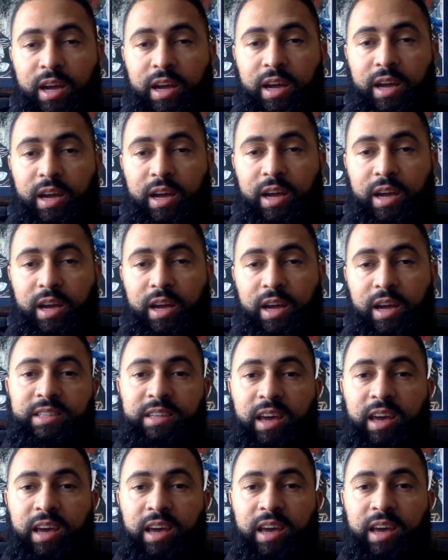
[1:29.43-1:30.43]
He's got a
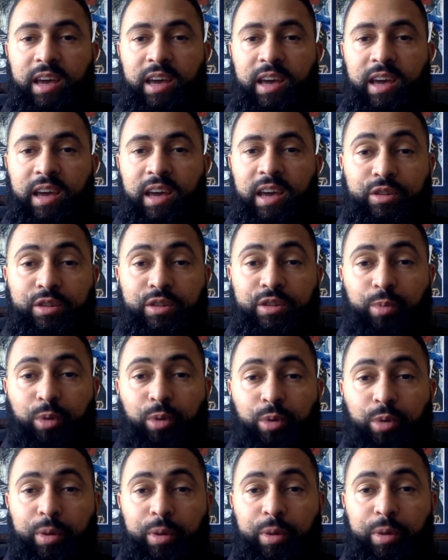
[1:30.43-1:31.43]
Seattle Mariners
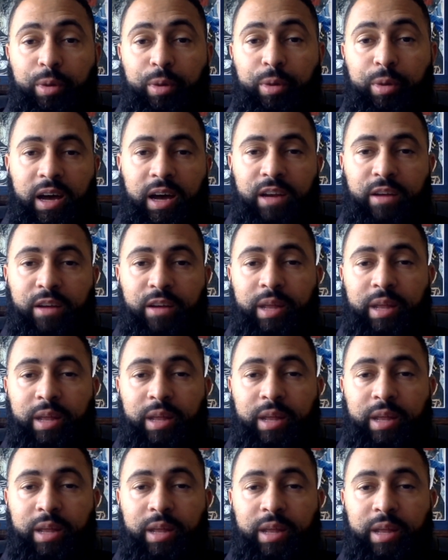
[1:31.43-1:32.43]
bullpen behind him that is
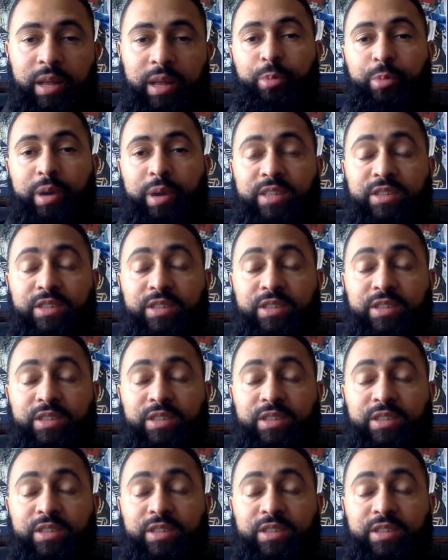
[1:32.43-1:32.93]
the 3rd best